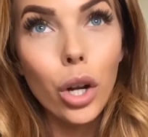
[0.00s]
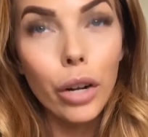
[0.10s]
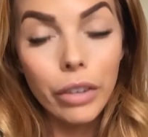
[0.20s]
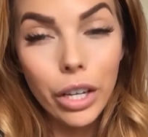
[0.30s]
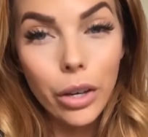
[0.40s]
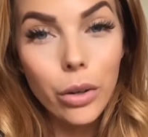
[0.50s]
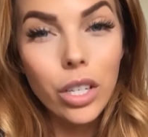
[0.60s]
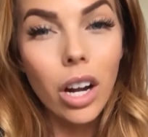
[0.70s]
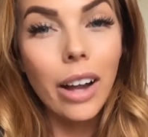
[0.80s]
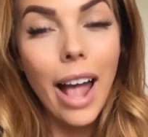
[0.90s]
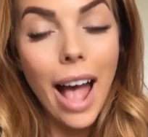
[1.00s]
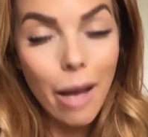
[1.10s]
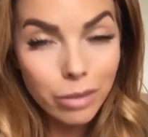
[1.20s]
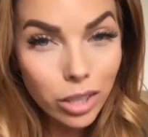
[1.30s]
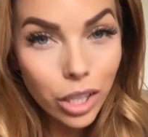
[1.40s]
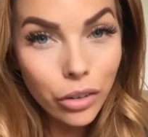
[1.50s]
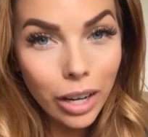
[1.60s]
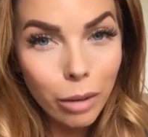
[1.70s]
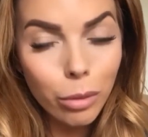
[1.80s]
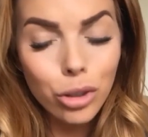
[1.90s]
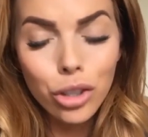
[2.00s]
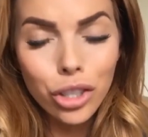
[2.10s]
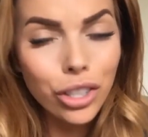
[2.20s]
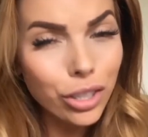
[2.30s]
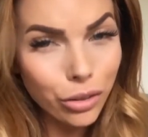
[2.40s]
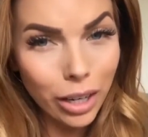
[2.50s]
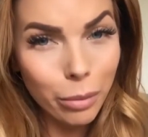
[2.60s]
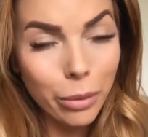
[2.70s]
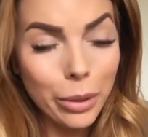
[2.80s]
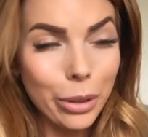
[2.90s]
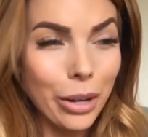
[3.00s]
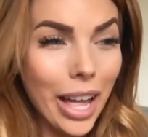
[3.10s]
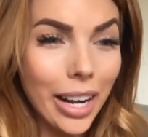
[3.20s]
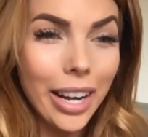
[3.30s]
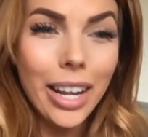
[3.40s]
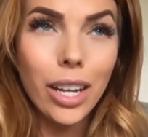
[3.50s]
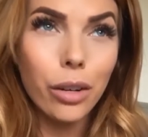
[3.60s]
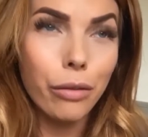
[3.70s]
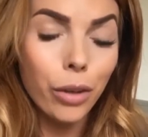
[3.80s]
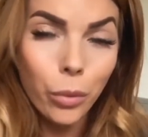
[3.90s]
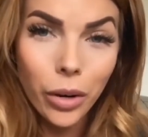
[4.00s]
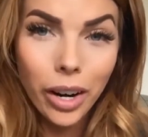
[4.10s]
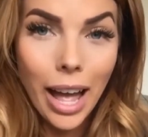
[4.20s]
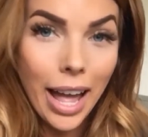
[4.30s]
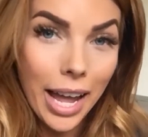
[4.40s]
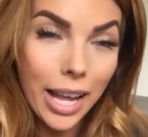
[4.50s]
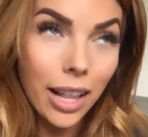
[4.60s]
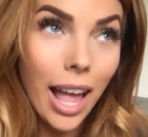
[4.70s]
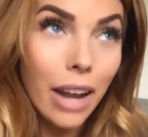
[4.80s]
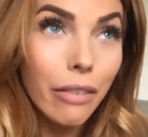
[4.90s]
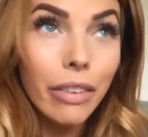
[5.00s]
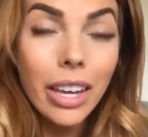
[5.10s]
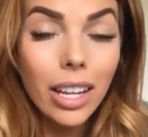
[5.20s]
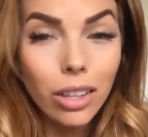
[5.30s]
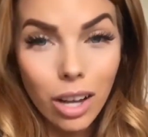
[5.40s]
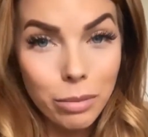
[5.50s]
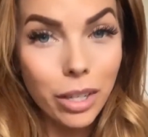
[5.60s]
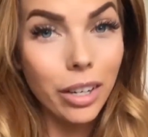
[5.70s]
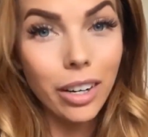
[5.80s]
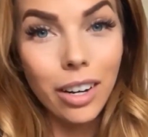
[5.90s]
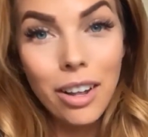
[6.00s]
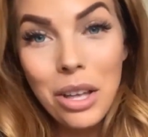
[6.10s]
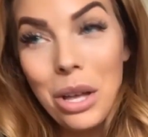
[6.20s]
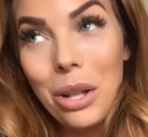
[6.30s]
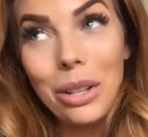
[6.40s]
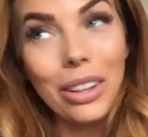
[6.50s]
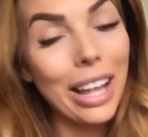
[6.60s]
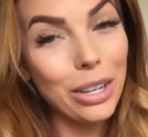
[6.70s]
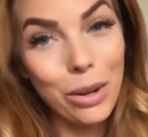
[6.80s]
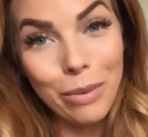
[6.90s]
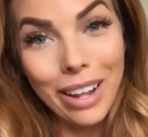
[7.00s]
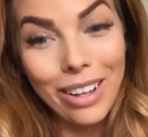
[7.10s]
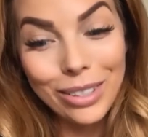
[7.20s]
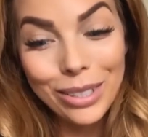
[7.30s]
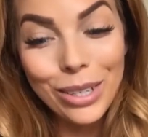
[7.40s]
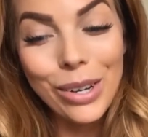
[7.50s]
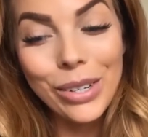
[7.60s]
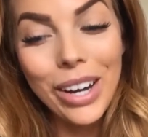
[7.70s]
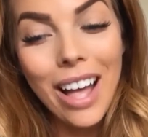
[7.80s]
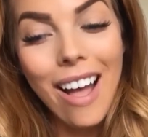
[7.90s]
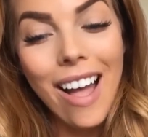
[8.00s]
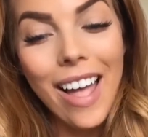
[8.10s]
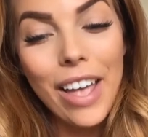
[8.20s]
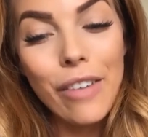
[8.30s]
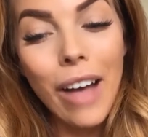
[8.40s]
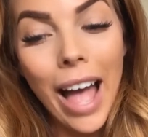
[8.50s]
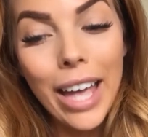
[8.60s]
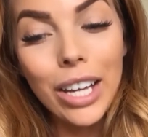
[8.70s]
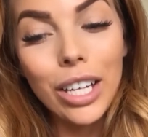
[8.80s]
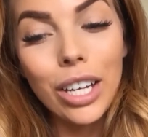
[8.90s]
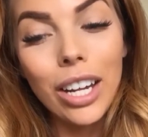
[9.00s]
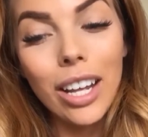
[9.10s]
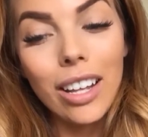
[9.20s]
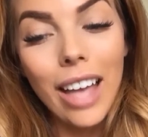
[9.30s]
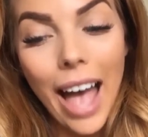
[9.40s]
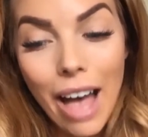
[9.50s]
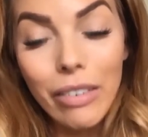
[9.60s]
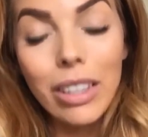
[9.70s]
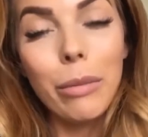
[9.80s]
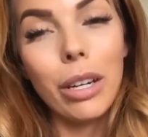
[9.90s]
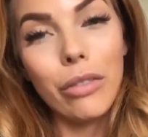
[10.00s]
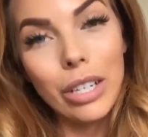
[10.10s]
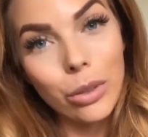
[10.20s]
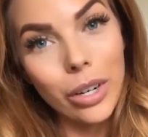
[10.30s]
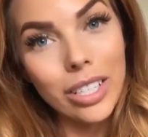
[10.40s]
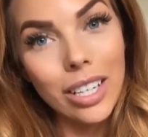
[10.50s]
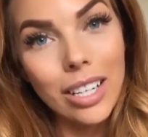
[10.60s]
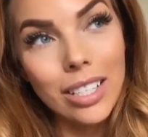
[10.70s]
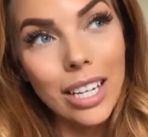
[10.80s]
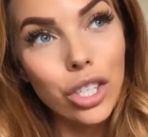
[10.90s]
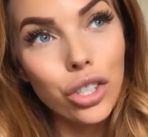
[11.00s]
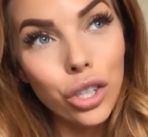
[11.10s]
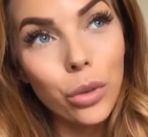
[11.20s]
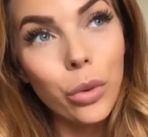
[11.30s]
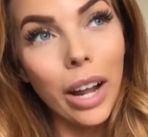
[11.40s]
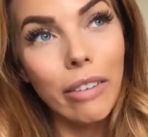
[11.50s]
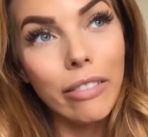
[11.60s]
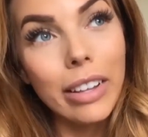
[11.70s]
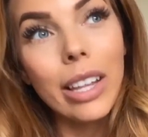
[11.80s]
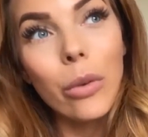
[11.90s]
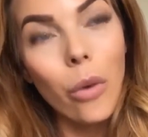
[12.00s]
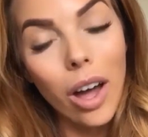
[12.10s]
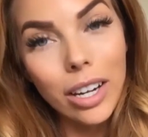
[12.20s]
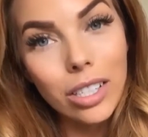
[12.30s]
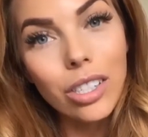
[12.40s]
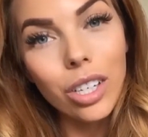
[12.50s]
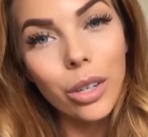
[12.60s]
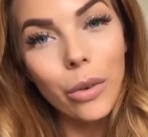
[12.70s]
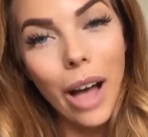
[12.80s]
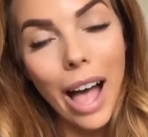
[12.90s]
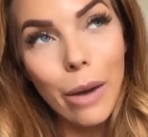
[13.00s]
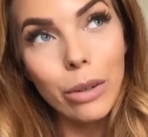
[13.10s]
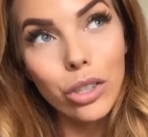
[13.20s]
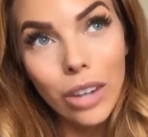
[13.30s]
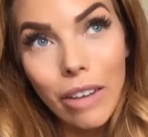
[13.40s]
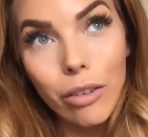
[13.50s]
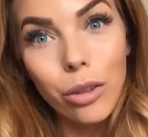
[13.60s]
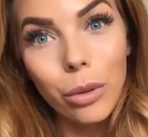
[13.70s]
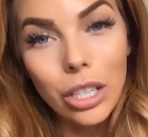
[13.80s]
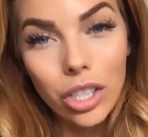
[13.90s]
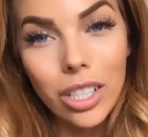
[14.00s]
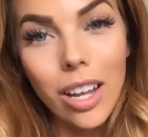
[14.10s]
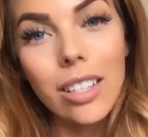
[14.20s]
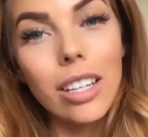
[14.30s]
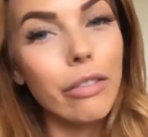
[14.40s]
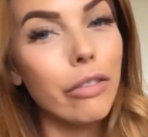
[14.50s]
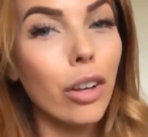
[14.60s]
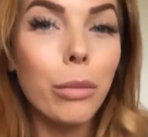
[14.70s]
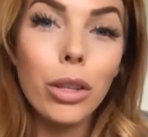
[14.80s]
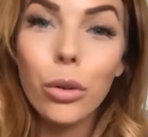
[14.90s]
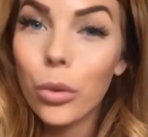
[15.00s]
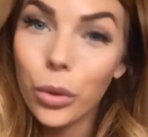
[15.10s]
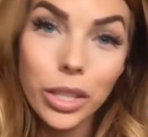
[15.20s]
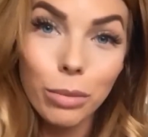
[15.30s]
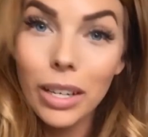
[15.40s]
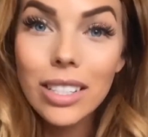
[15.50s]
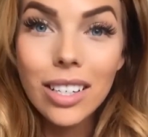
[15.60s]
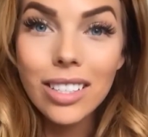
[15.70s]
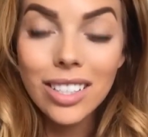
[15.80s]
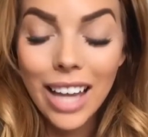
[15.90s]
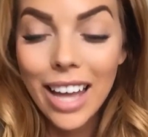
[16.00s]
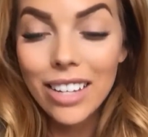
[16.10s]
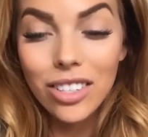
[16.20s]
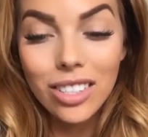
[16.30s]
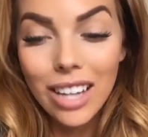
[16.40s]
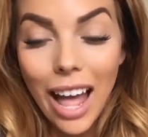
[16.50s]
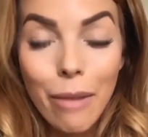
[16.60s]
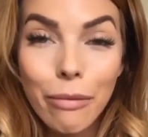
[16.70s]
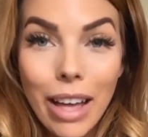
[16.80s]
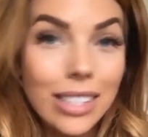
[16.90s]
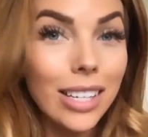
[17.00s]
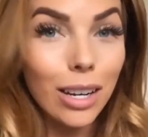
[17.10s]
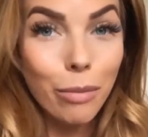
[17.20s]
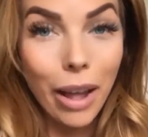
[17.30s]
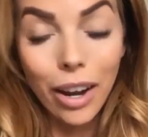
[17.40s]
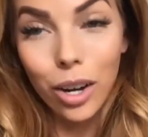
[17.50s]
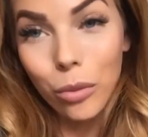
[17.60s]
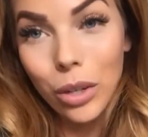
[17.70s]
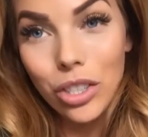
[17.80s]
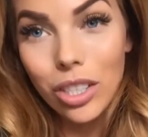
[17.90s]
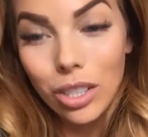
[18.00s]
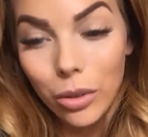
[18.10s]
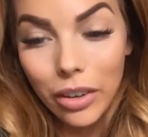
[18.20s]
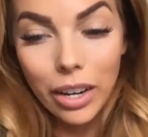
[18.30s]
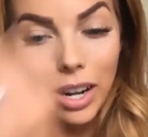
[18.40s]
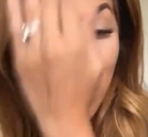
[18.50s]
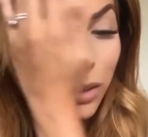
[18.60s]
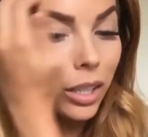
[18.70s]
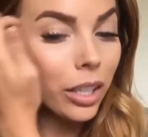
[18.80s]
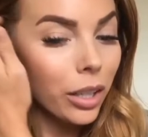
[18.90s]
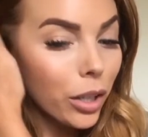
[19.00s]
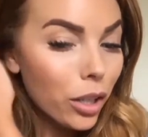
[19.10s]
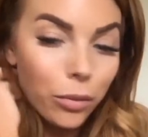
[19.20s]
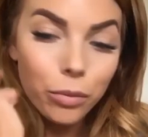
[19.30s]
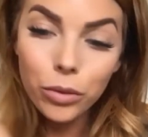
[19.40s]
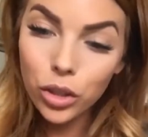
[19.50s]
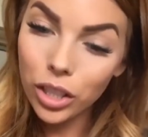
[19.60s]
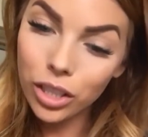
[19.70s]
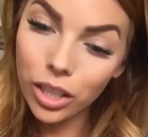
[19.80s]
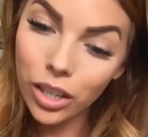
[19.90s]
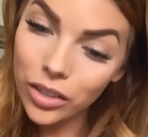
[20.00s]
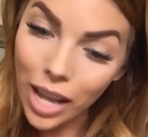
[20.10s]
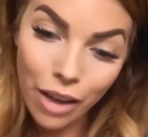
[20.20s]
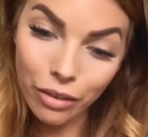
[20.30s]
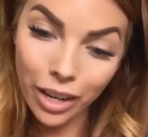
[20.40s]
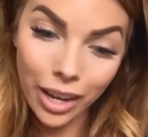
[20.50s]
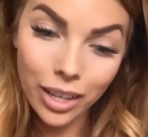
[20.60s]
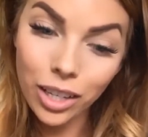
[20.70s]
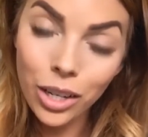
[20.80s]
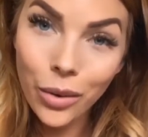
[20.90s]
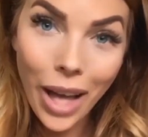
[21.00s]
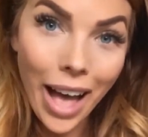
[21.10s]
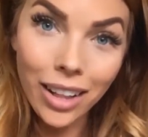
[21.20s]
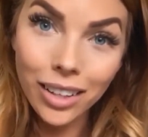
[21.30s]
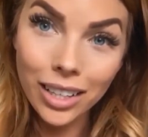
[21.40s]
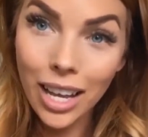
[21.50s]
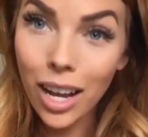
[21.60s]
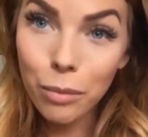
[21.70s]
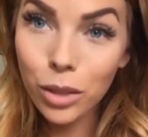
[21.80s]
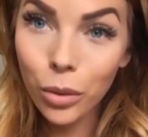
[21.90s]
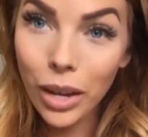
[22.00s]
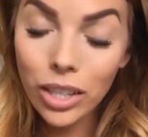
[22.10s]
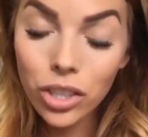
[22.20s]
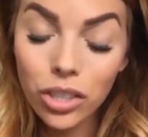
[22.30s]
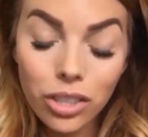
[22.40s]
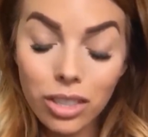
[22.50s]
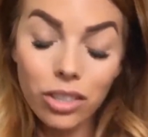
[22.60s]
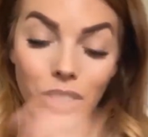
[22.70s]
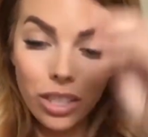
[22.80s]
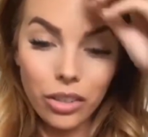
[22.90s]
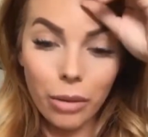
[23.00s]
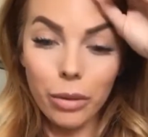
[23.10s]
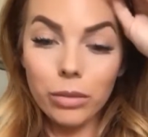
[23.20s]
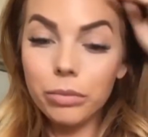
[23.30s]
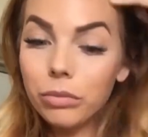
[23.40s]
Her videos are absolutely incredible, and she's incredible in her editing and her film work. I envy and look up to her like nobody else. So if I could have unlimited resources and do what I really wanted to do, I would travel the way she does and film in the coolest places, because I'm fascinated by her and what she's doing right now. She deserves every, accolade that comes her way. She's incredible.